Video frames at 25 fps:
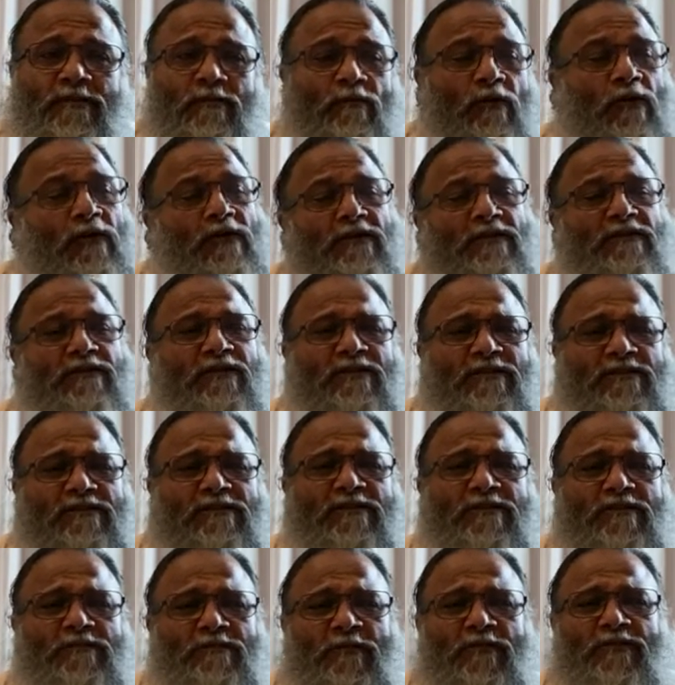What is his
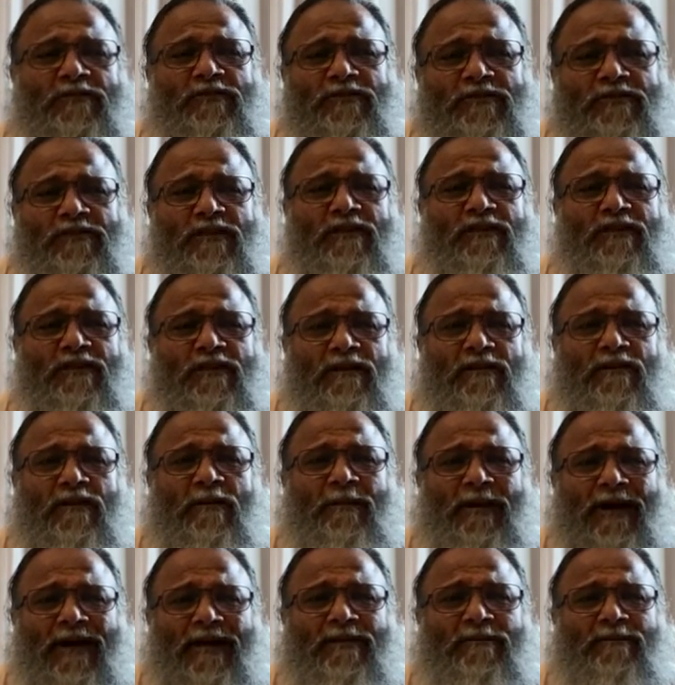disposition, the
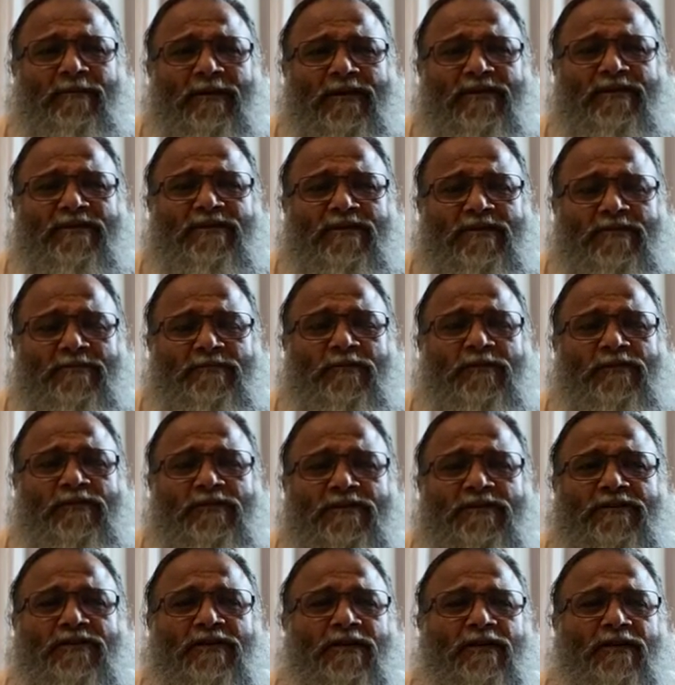Mahatma's
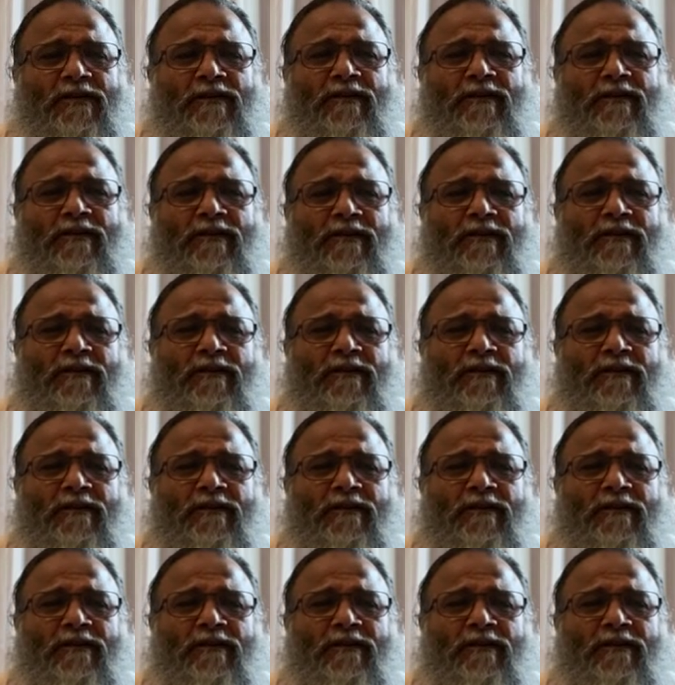disposition?